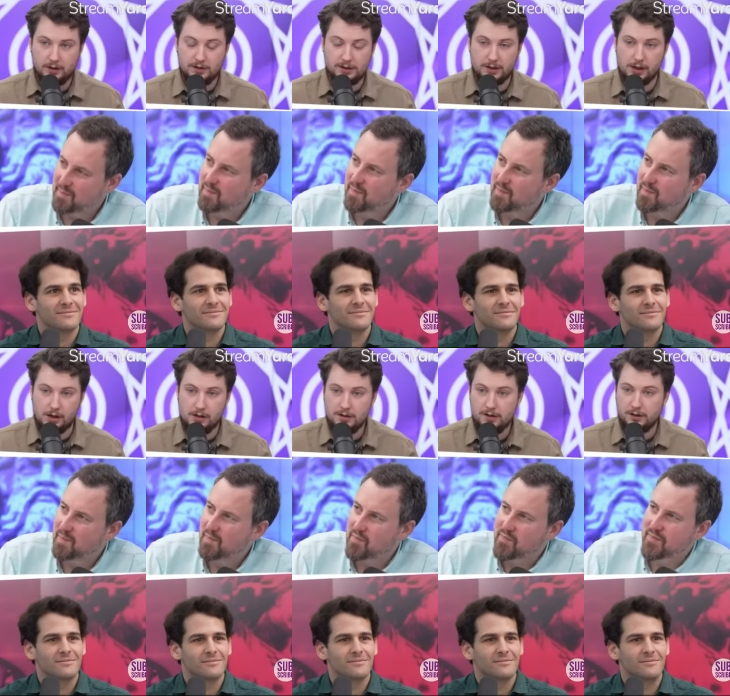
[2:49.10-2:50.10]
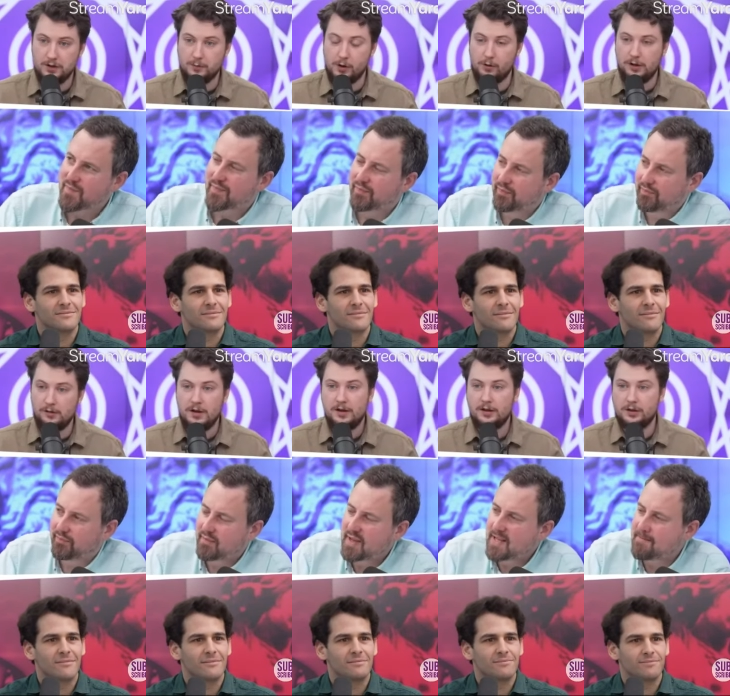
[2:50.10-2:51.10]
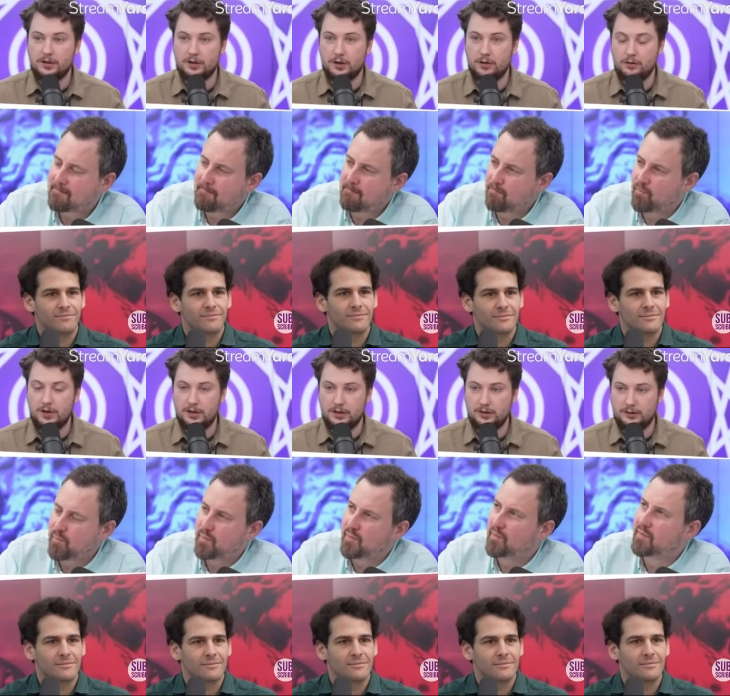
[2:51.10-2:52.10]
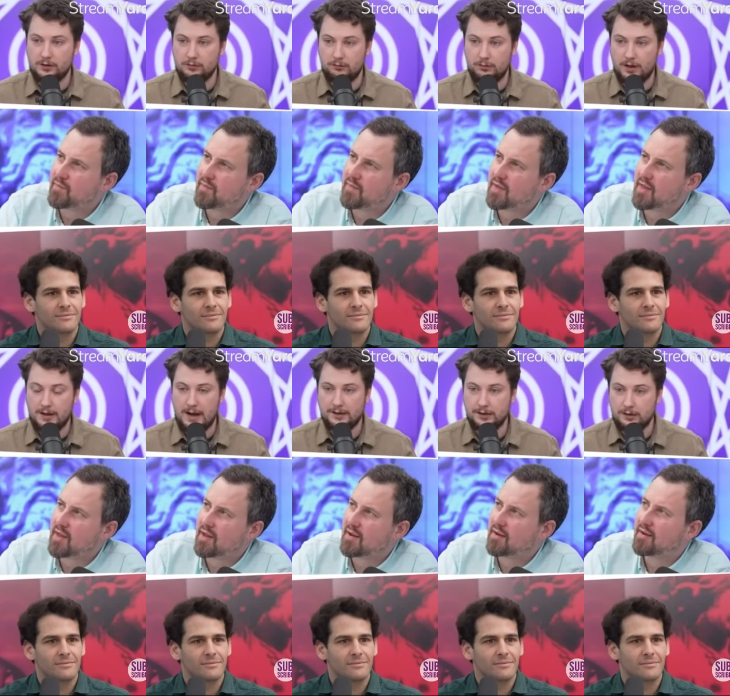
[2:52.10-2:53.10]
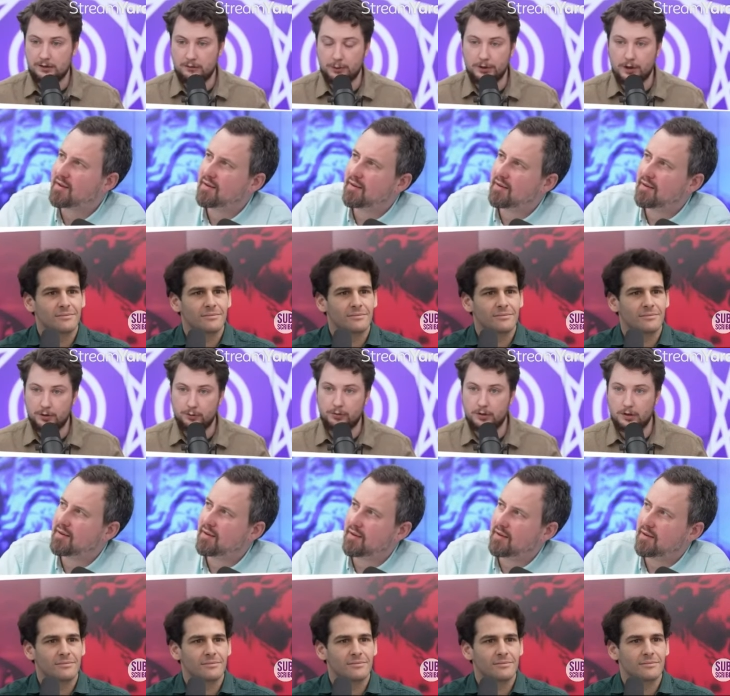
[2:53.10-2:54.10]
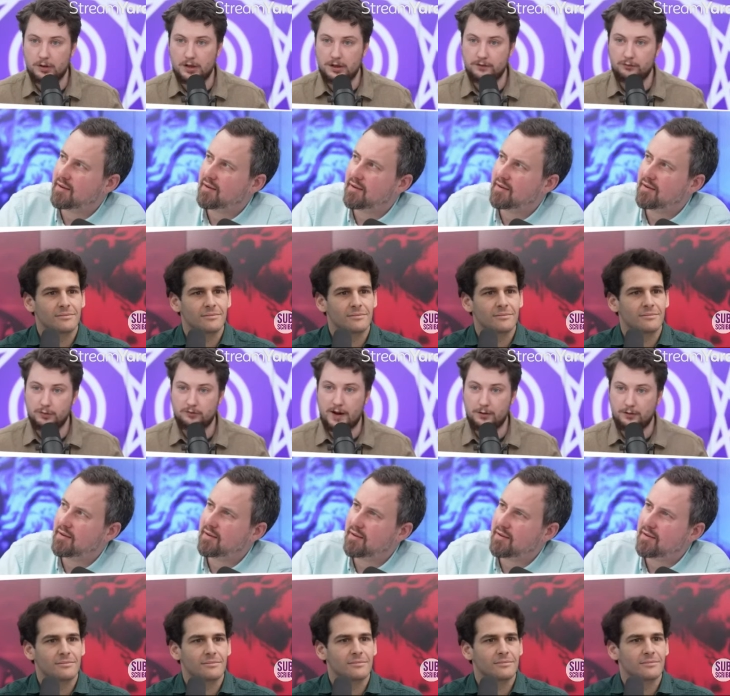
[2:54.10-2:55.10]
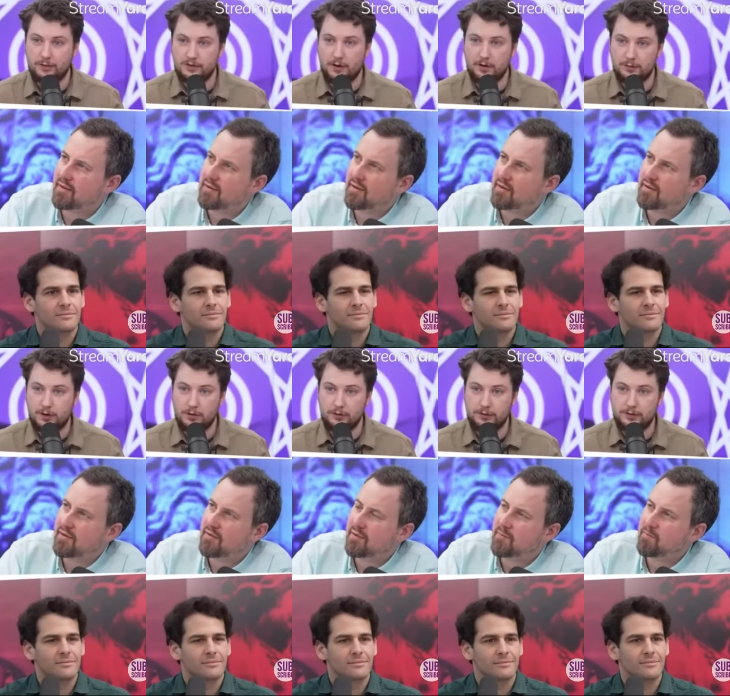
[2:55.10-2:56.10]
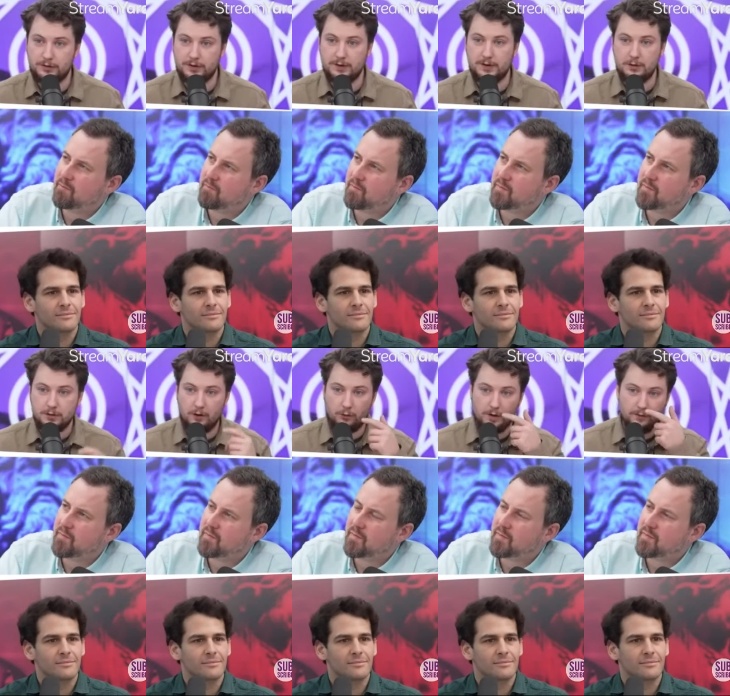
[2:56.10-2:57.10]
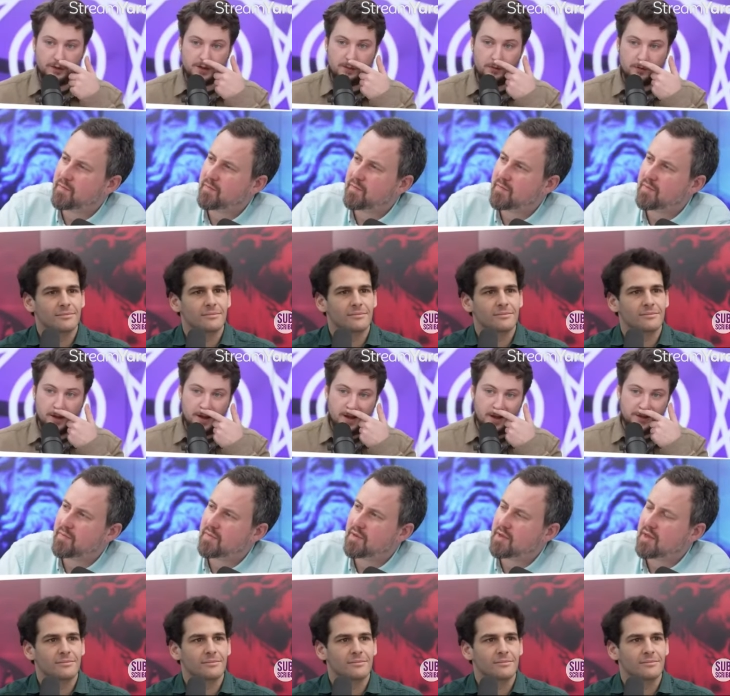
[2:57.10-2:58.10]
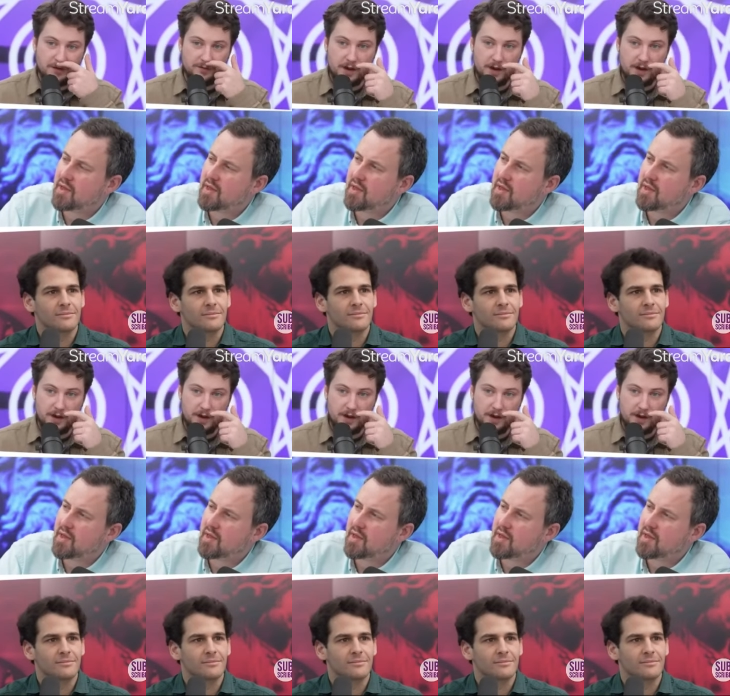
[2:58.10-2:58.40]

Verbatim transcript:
Speaker 1: and still are in the polling. And so they did some analysis of what the country would look like if it was ran off these various polls. So they did the YouGov one, for example, and they